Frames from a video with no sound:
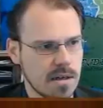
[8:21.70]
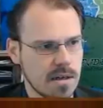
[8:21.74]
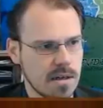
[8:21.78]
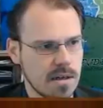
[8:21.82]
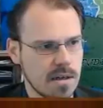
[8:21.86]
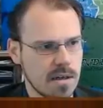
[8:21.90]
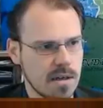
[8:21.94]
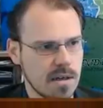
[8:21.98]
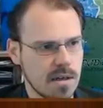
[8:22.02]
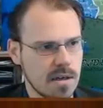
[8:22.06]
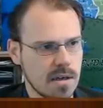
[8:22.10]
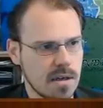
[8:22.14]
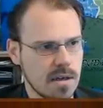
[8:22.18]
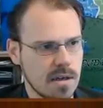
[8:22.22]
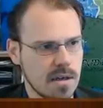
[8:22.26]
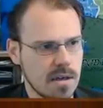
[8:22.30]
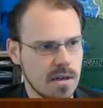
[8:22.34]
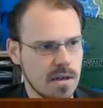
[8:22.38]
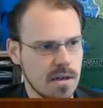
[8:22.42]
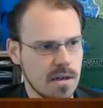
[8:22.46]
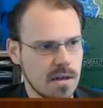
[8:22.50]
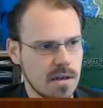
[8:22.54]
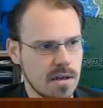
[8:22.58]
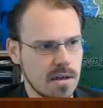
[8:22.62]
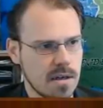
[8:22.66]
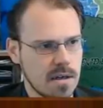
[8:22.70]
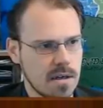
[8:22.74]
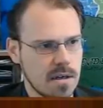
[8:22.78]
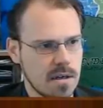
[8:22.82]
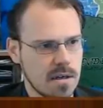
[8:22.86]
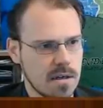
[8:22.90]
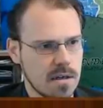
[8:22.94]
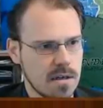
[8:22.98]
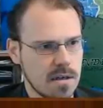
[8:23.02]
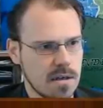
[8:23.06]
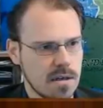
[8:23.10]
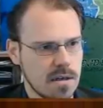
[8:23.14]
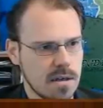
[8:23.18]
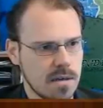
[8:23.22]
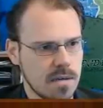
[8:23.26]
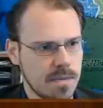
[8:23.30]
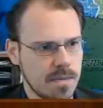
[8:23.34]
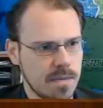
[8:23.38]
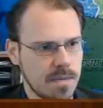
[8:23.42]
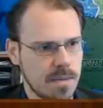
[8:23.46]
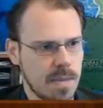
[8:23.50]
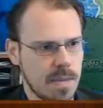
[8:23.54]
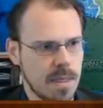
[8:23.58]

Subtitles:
[no speech]